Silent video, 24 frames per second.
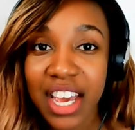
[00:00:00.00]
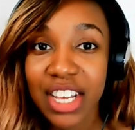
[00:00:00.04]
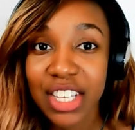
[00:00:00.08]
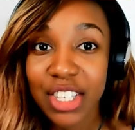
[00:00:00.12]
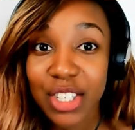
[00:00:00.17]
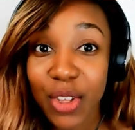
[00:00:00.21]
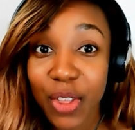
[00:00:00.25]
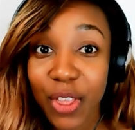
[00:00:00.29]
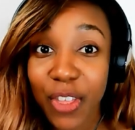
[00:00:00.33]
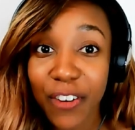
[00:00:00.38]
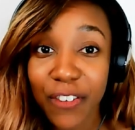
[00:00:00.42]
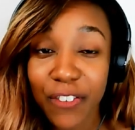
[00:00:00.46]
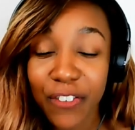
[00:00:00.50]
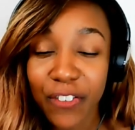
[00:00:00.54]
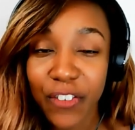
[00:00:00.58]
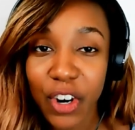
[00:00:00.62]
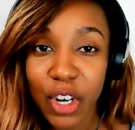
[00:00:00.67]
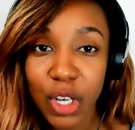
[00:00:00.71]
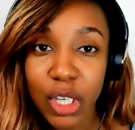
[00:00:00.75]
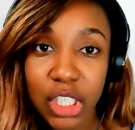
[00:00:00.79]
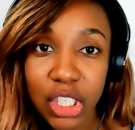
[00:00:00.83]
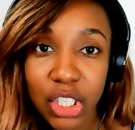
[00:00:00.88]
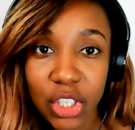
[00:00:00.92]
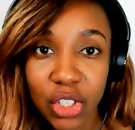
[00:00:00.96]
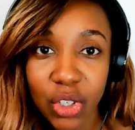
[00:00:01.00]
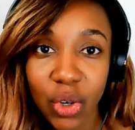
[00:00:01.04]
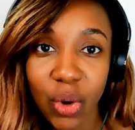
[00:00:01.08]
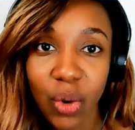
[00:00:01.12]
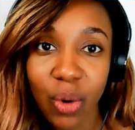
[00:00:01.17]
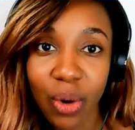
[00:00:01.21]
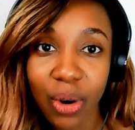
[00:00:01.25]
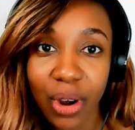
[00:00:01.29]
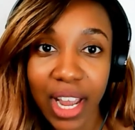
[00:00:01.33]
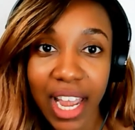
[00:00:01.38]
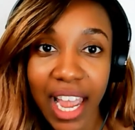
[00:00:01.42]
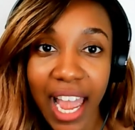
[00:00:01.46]
So, the first
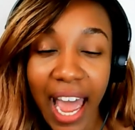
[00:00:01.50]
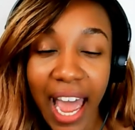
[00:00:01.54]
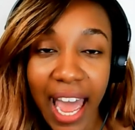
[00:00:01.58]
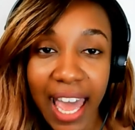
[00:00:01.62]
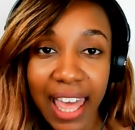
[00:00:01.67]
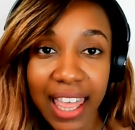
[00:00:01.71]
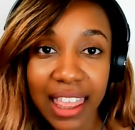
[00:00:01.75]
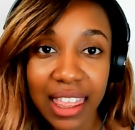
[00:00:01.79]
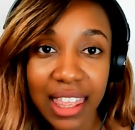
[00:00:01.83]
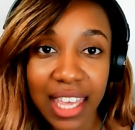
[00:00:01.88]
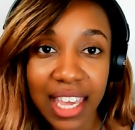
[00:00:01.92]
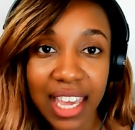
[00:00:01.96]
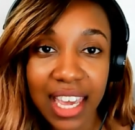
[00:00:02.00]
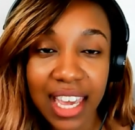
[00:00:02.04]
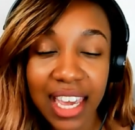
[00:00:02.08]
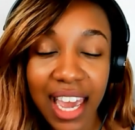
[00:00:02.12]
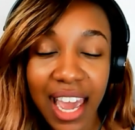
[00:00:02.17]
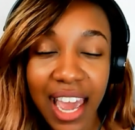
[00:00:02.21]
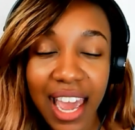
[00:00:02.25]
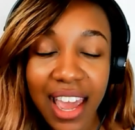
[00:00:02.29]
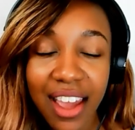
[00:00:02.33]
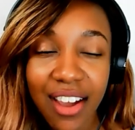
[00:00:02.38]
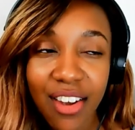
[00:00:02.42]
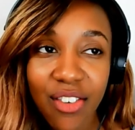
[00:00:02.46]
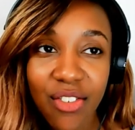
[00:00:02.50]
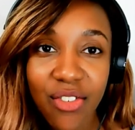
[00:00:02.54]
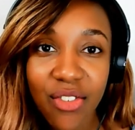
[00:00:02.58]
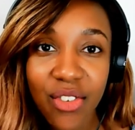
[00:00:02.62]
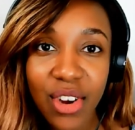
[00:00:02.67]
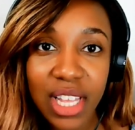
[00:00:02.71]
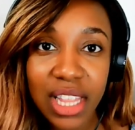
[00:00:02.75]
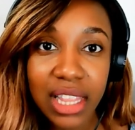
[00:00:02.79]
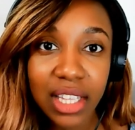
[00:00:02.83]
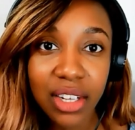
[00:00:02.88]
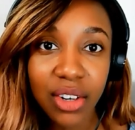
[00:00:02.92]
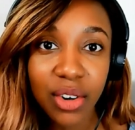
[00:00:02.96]
toy I think
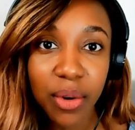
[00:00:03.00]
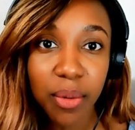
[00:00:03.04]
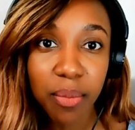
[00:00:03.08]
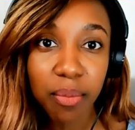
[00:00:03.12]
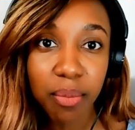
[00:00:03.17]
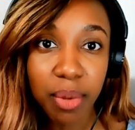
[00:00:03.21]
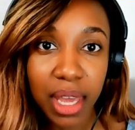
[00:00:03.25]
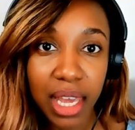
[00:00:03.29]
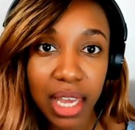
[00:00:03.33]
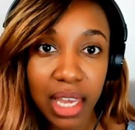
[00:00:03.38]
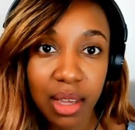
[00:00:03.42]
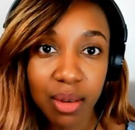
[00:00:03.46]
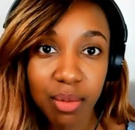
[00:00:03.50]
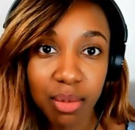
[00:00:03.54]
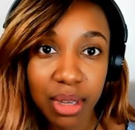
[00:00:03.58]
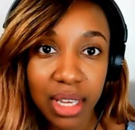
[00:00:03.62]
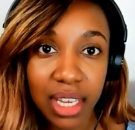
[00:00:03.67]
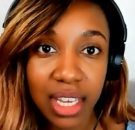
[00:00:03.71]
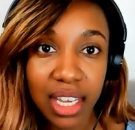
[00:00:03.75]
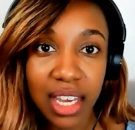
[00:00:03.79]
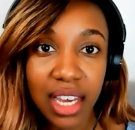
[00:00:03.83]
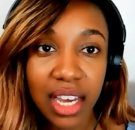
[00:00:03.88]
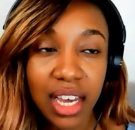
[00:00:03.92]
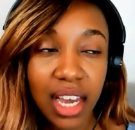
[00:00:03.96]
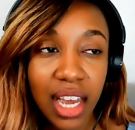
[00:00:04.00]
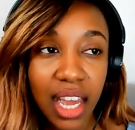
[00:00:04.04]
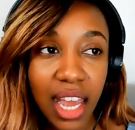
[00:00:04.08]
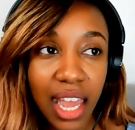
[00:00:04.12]
every little baby